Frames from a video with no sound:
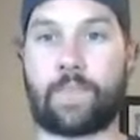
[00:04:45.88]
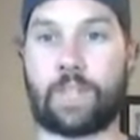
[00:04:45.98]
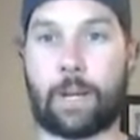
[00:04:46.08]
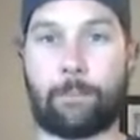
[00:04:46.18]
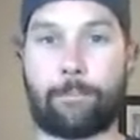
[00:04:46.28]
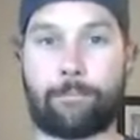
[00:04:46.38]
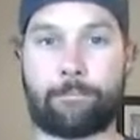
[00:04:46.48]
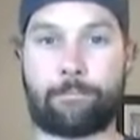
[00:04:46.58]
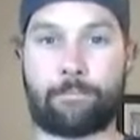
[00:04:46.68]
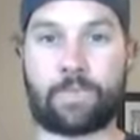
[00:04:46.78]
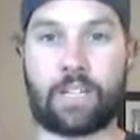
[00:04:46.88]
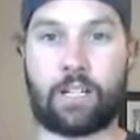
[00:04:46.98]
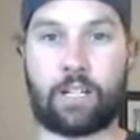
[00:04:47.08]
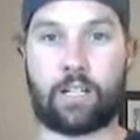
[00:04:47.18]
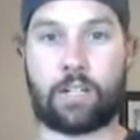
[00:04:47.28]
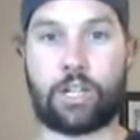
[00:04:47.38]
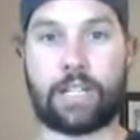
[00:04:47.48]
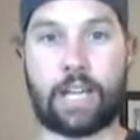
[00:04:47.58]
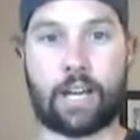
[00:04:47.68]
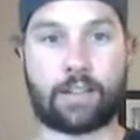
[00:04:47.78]
So you can
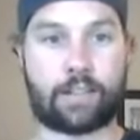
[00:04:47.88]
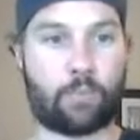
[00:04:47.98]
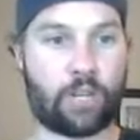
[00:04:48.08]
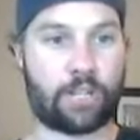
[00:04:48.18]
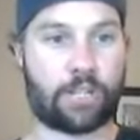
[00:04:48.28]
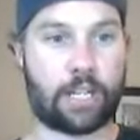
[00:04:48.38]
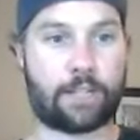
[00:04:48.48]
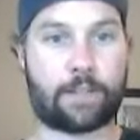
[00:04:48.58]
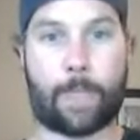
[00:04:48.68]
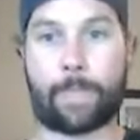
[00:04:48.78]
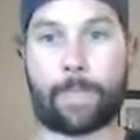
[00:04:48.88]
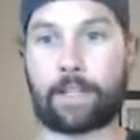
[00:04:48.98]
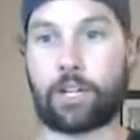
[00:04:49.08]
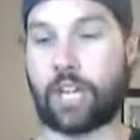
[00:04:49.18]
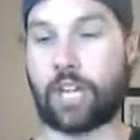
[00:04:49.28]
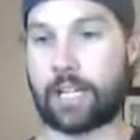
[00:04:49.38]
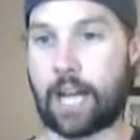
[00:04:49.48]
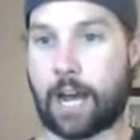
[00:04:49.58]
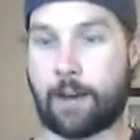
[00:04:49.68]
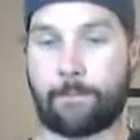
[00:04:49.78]
see how simple this is. Go check it
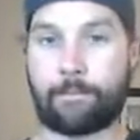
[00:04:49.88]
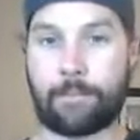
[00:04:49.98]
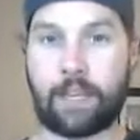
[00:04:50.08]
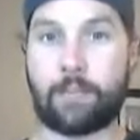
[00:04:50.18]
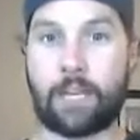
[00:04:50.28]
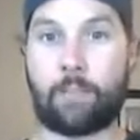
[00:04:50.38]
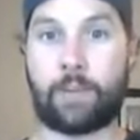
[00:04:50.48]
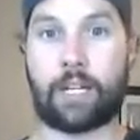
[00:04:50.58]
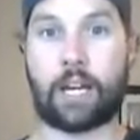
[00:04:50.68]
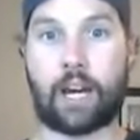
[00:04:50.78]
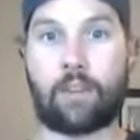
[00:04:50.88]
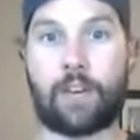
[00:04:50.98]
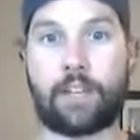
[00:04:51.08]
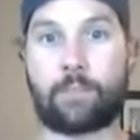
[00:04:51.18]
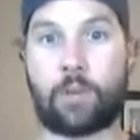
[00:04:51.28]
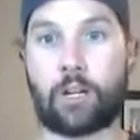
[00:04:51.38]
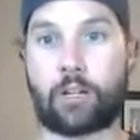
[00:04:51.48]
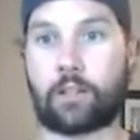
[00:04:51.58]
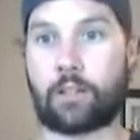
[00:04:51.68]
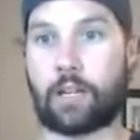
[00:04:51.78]
out. Hit me up in Facebook.
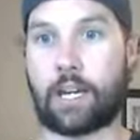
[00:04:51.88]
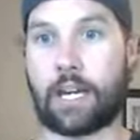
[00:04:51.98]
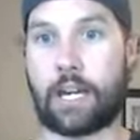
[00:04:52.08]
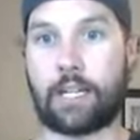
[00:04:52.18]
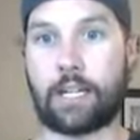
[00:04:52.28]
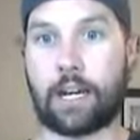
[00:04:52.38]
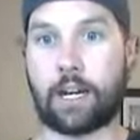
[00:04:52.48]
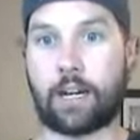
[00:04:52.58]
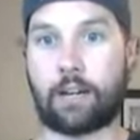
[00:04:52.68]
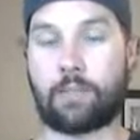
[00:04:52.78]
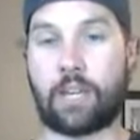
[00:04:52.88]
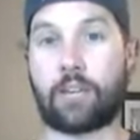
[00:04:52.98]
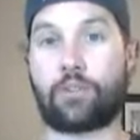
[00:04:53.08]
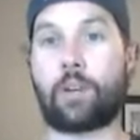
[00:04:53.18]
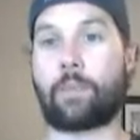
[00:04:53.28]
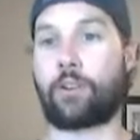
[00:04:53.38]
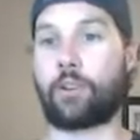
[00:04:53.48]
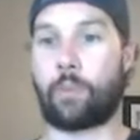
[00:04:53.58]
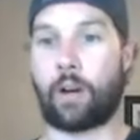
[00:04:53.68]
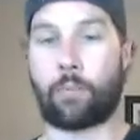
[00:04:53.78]
And yeah, join my
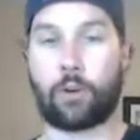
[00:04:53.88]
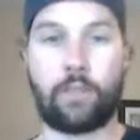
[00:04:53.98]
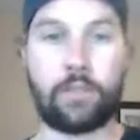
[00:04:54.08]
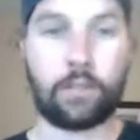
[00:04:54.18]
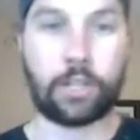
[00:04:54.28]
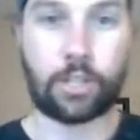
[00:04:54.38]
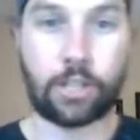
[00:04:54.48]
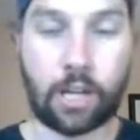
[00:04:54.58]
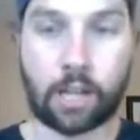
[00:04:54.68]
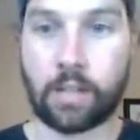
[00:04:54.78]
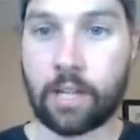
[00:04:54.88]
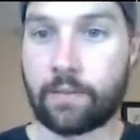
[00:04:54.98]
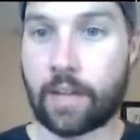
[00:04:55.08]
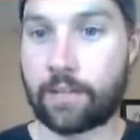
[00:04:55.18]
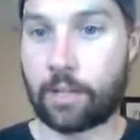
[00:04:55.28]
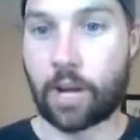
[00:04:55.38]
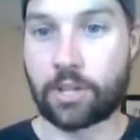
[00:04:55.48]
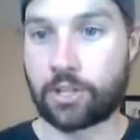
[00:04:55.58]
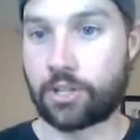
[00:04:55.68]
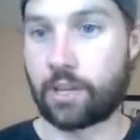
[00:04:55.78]
group. I'll approve you. And you could, if you have any
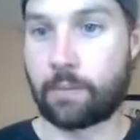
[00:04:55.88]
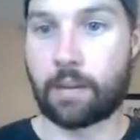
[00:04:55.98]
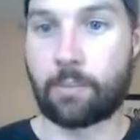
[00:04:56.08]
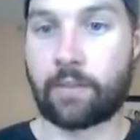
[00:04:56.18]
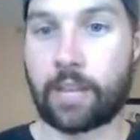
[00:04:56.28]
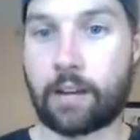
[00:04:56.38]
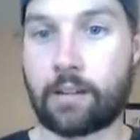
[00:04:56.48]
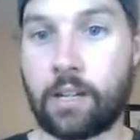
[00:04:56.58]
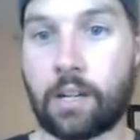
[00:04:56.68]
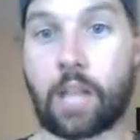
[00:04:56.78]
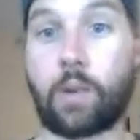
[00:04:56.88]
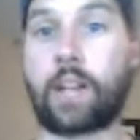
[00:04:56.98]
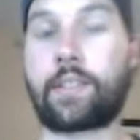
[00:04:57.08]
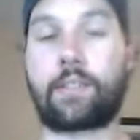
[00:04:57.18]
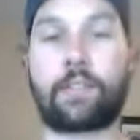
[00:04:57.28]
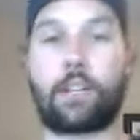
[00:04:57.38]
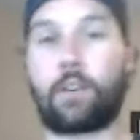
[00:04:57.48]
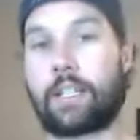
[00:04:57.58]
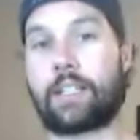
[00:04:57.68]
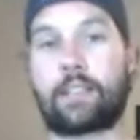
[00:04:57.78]
questions, just hit me up over there. Otherwise, go
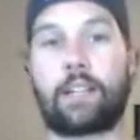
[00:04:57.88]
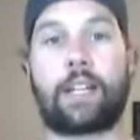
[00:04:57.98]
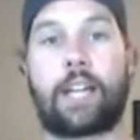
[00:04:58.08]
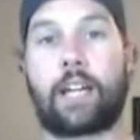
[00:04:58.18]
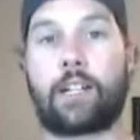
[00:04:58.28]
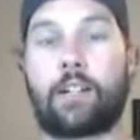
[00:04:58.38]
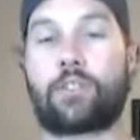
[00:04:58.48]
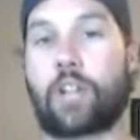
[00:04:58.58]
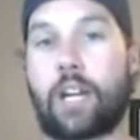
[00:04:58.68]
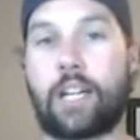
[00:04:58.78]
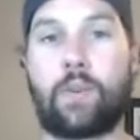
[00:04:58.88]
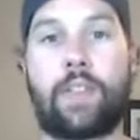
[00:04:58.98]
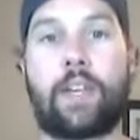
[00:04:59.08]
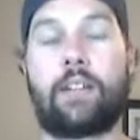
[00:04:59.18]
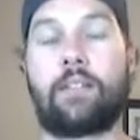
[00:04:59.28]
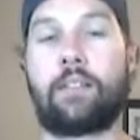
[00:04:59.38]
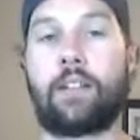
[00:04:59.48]
get this indicator, trade with it.